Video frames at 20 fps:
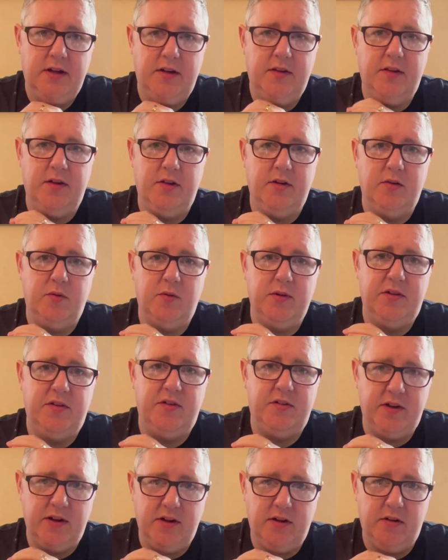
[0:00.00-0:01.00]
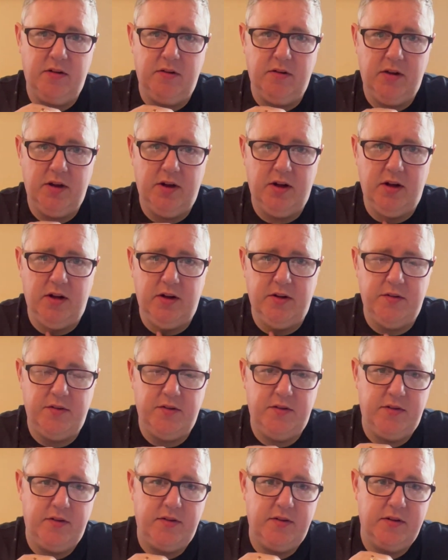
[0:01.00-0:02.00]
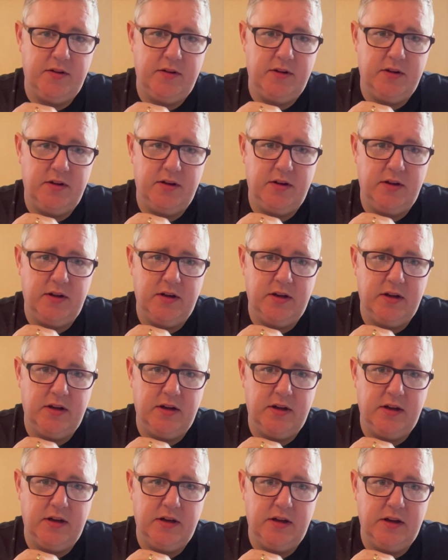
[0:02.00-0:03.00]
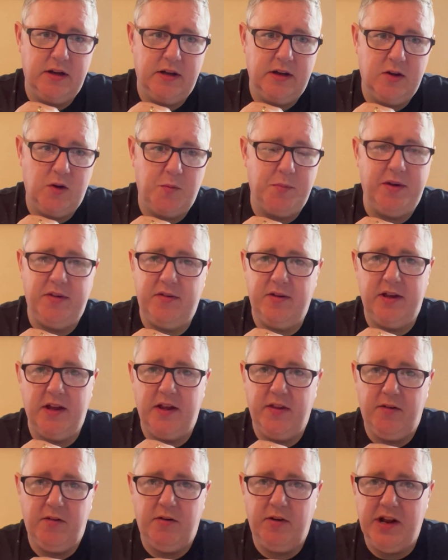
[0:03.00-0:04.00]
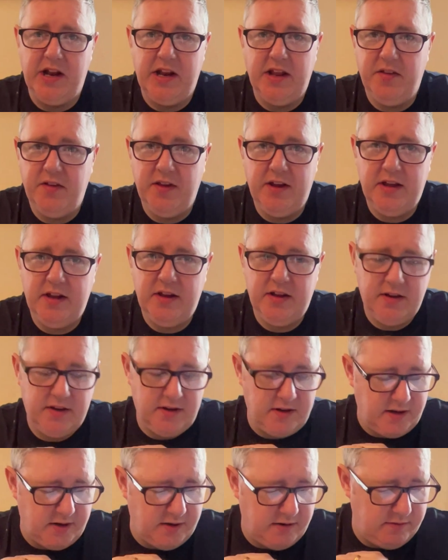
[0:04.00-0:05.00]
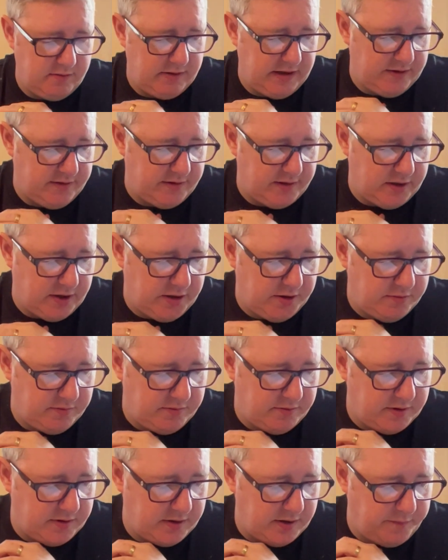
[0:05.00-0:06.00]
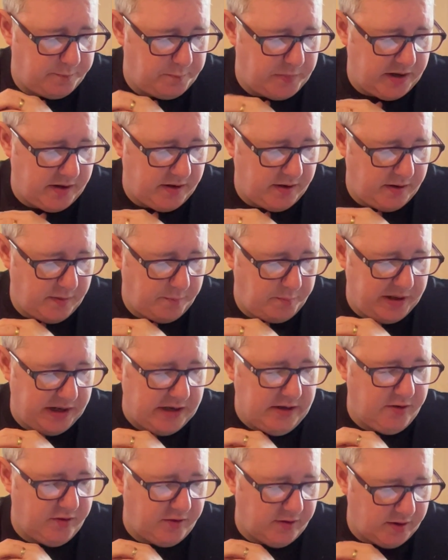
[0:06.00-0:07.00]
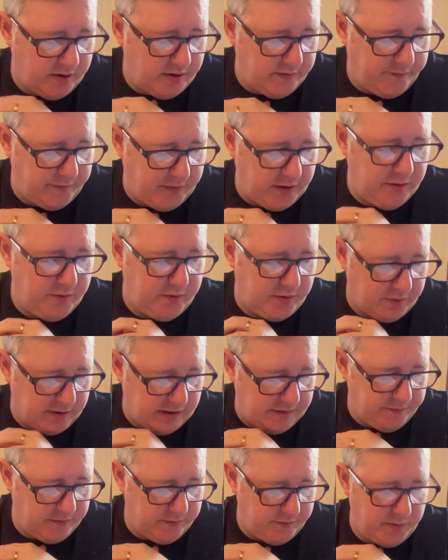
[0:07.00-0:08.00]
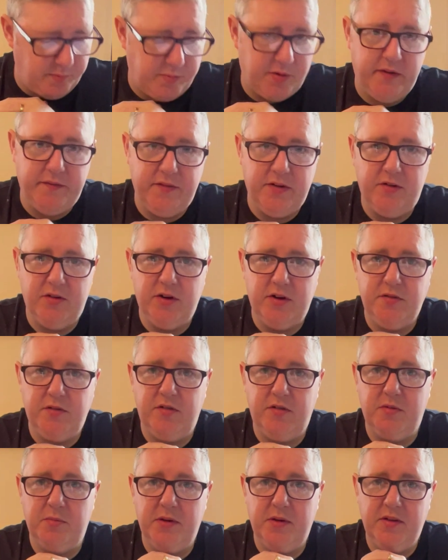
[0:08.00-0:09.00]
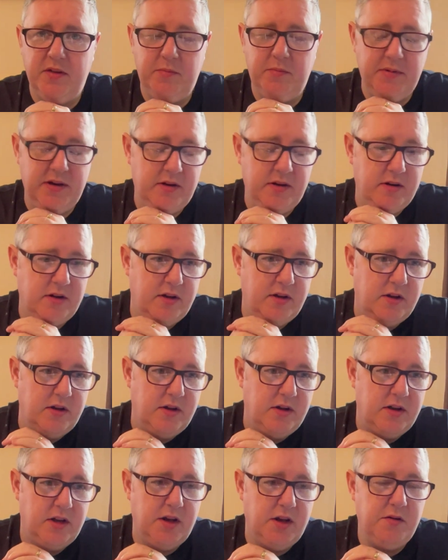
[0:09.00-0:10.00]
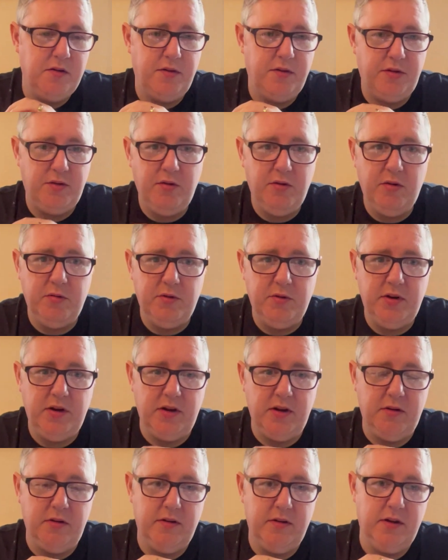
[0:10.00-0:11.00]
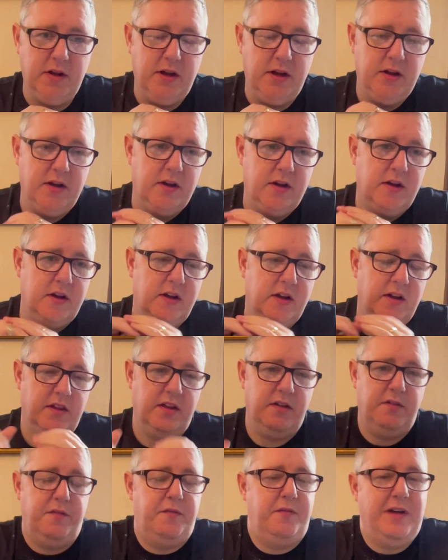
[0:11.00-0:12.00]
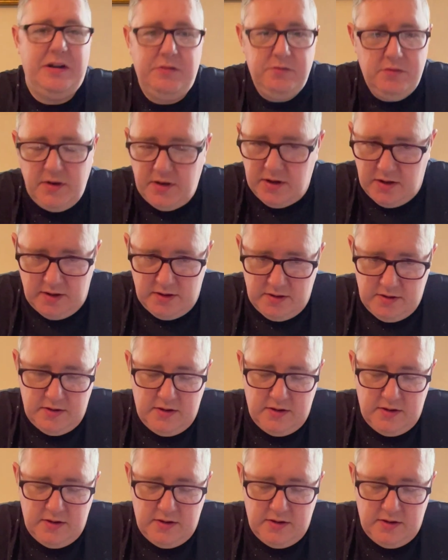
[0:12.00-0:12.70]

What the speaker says: that we still aren't coming together on anything, you know, let alone a picture, a photograph of the Prophet Joseph Smith. I mean, you would have thought, wouldn't you, the founder,